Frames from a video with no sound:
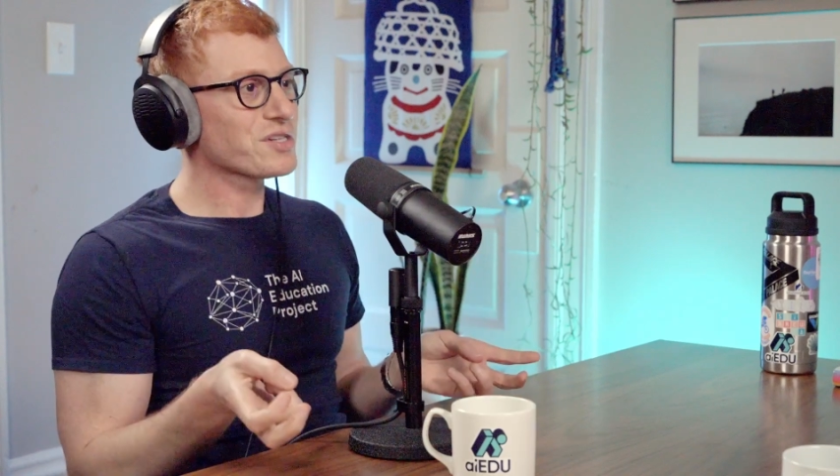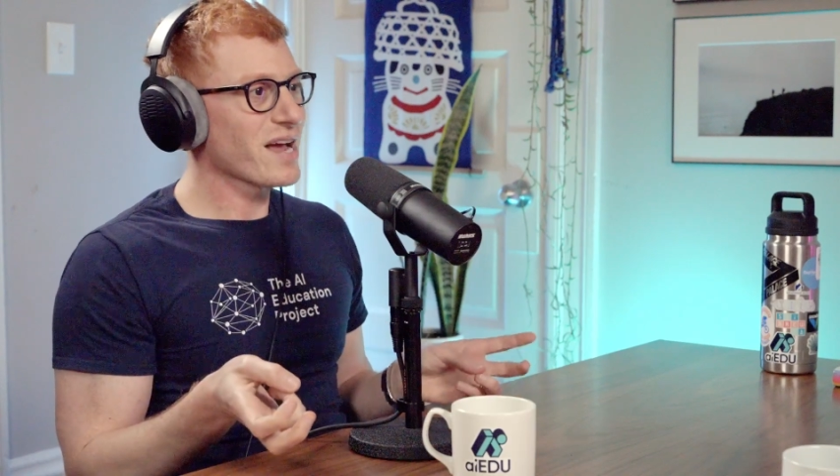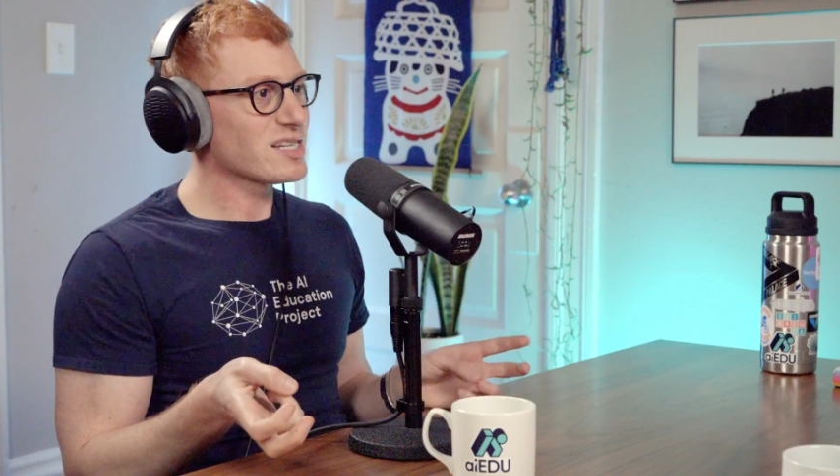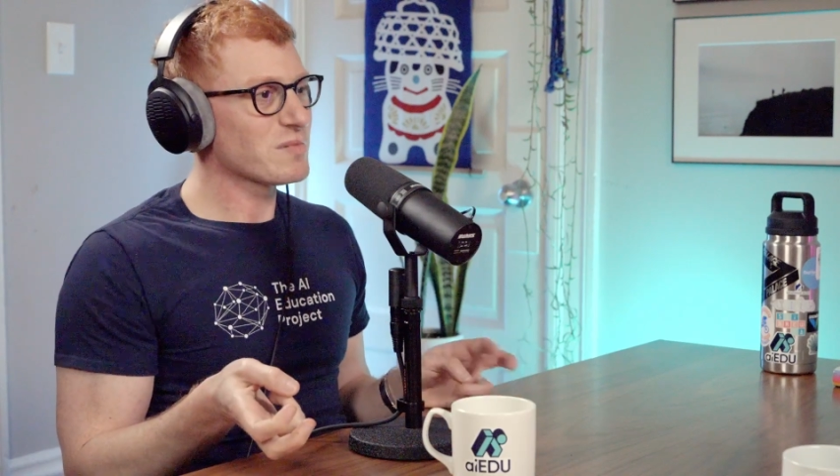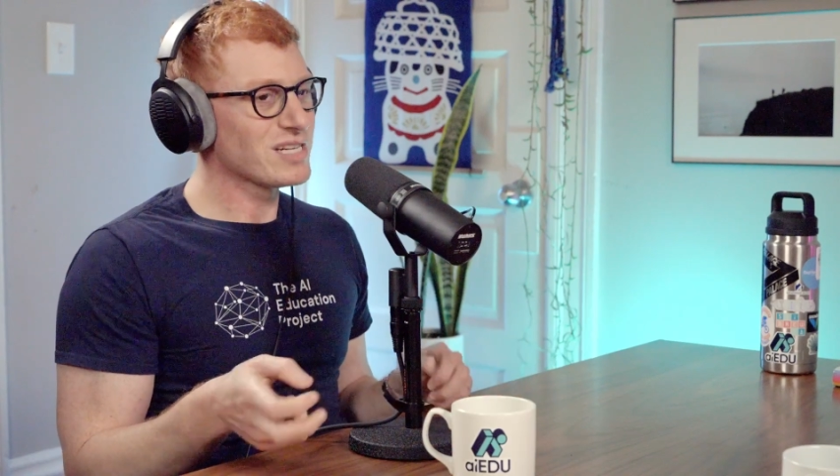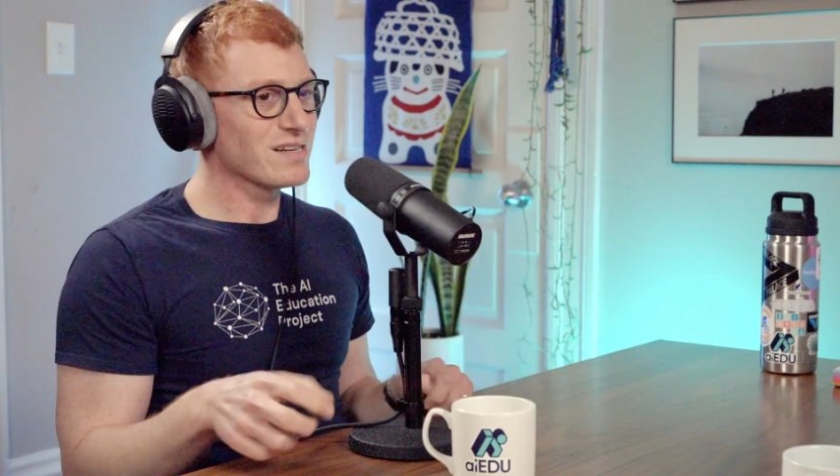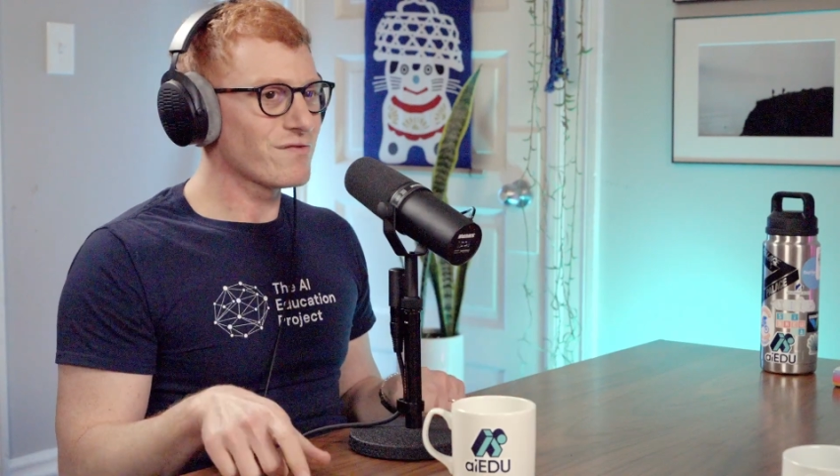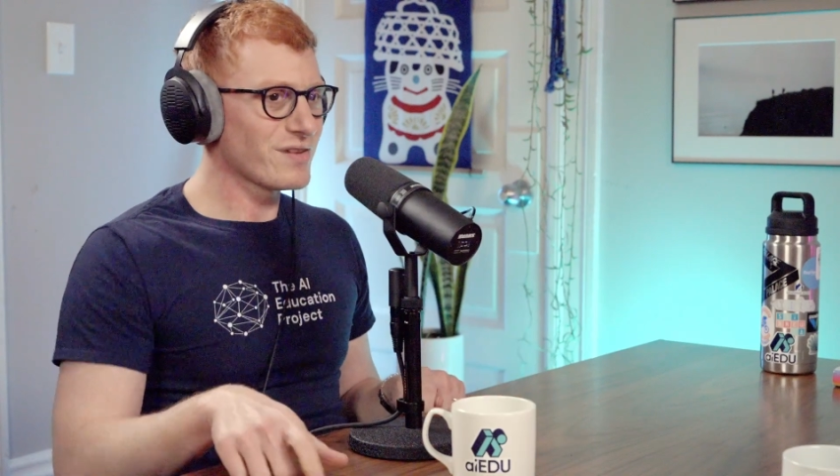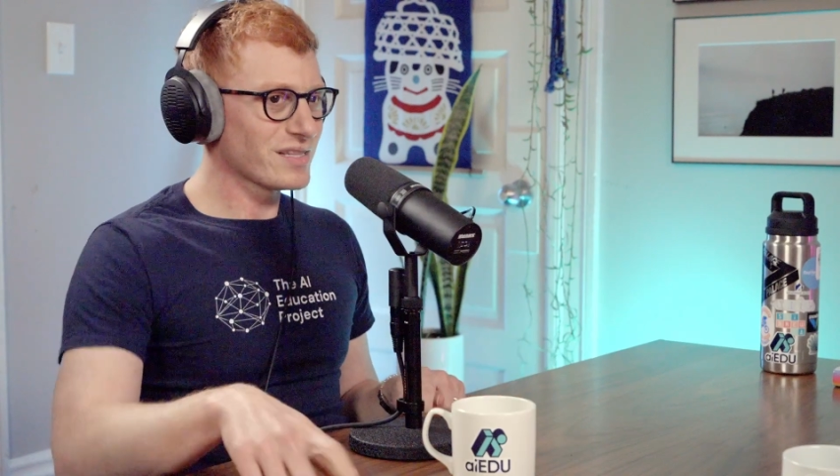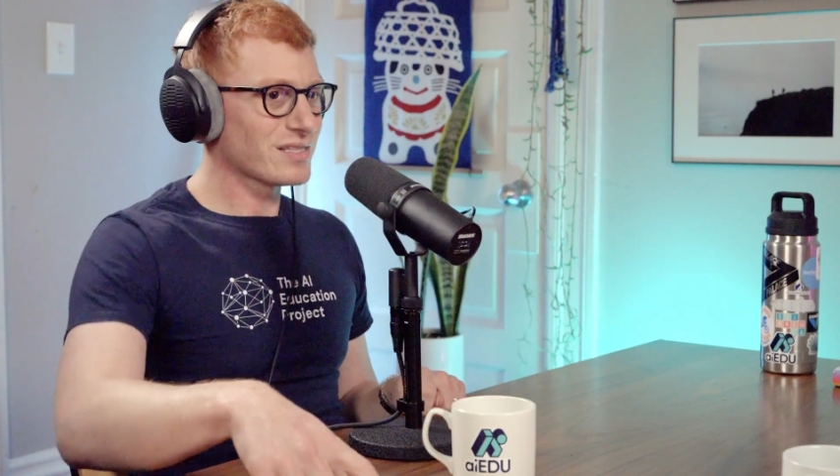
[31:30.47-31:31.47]
ChatGPT
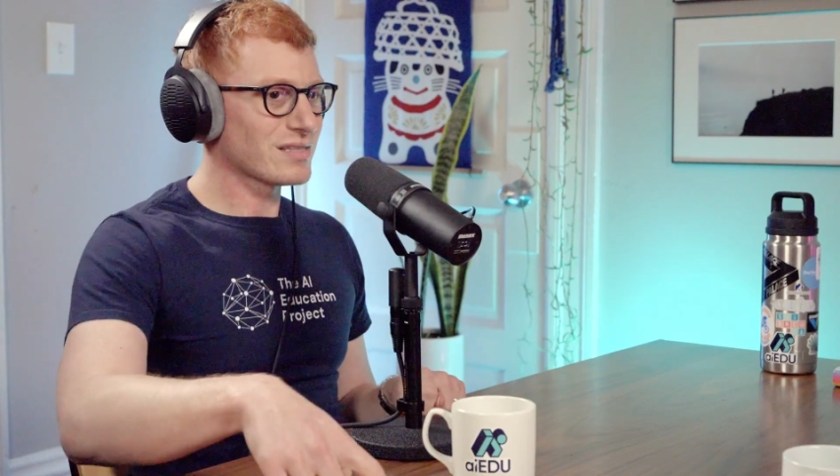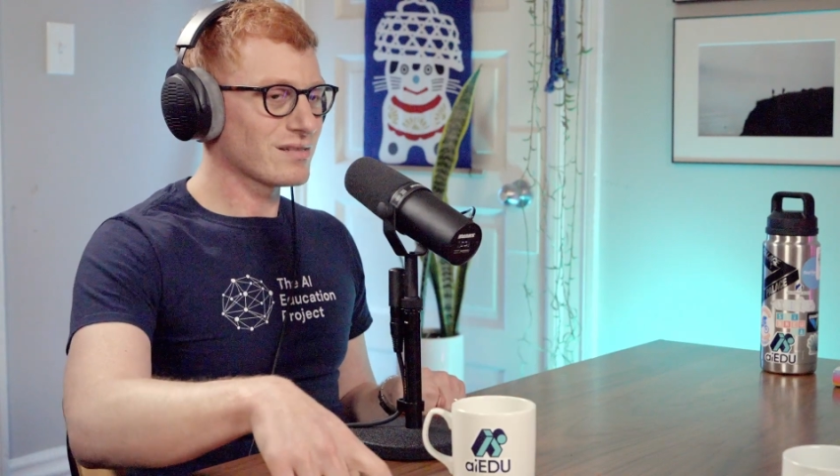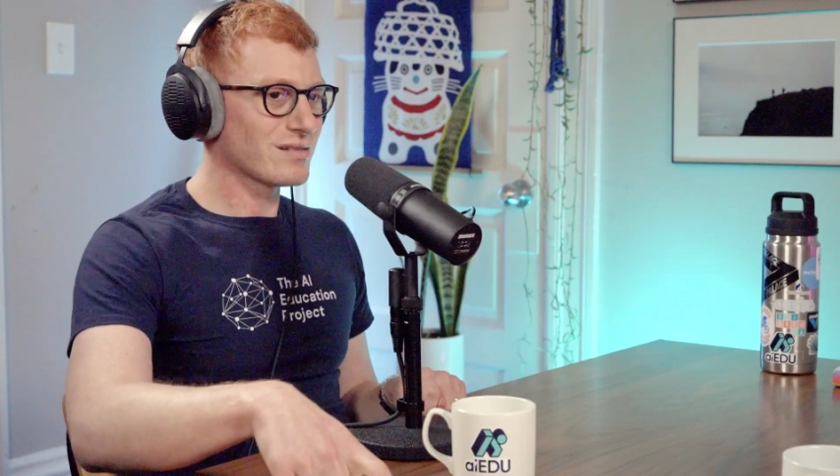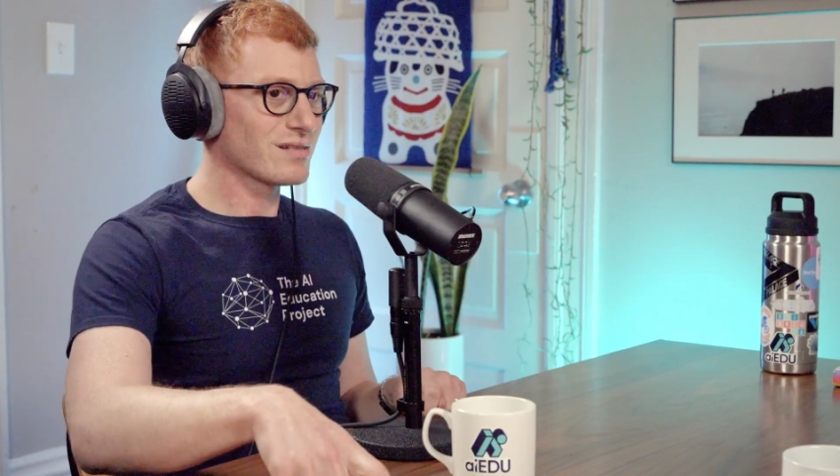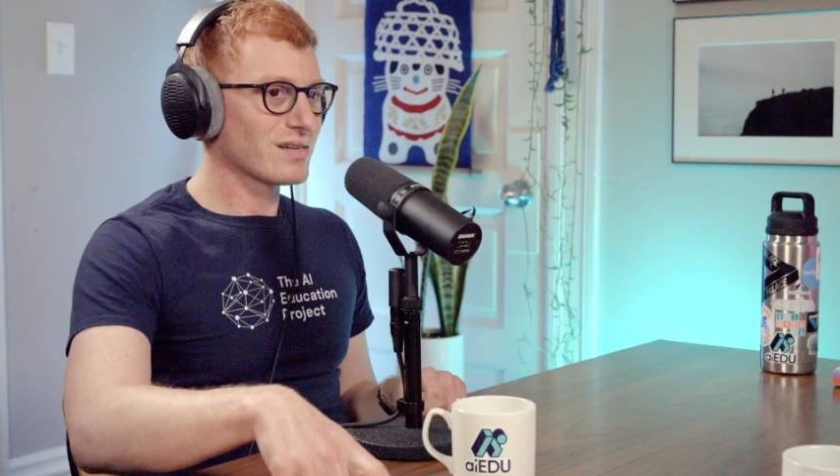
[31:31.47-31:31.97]
fits,